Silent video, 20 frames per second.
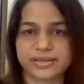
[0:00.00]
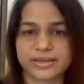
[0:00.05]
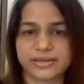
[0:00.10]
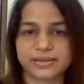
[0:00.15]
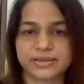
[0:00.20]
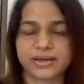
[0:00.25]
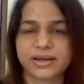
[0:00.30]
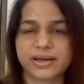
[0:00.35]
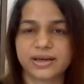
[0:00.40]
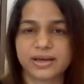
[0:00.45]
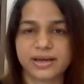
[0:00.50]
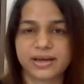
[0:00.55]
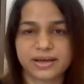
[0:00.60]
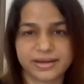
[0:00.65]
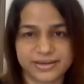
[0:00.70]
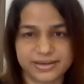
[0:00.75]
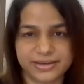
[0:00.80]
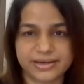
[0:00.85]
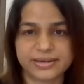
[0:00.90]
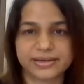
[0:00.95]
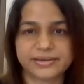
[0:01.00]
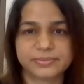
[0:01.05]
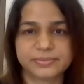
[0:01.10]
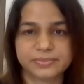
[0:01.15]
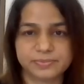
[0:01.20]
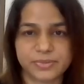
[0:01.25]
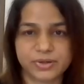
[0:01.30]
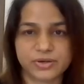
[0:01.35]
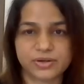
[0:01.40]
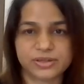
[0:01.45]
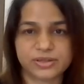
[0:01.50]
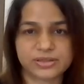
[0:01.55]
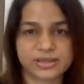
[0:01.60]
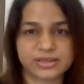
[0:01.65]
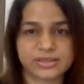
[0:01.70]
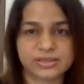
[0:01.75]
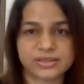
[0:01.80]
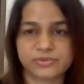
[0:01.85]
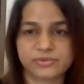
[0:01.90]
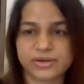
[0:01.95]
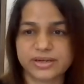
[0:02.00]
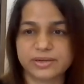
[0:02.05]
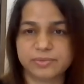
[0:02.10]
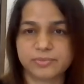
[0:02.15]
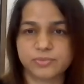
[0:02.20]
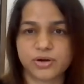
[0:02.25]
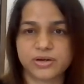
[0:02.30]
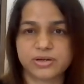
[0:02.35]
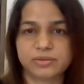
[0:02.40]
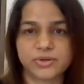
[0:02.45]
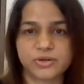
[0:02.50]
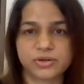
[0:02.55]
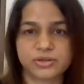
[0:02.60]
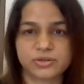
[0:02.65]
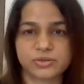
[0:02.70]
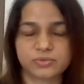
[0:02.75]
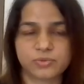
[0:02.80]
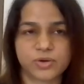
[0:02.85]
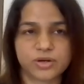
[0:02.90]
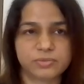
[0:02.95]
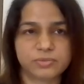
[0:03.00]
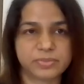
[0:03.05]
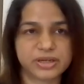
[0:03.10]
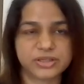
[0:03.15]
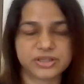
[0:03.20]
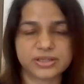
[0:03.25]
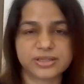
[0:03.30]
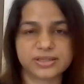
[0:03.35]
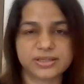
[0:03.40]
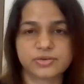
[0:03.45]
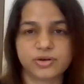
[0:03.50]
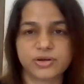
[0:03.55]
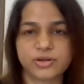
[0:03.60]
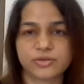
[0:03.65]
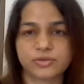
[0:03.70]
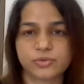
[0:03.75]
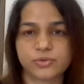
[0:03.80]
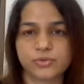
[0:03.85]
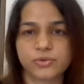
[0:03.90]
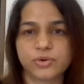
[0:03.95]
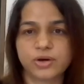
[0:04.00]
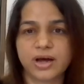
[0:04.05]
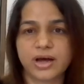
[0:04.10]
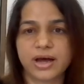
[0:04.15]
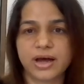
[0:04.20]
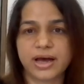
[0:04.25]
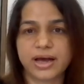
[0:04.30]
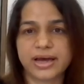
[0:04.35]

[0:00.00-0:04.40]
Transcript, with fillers: i think yeah because it's very important because what patient is going through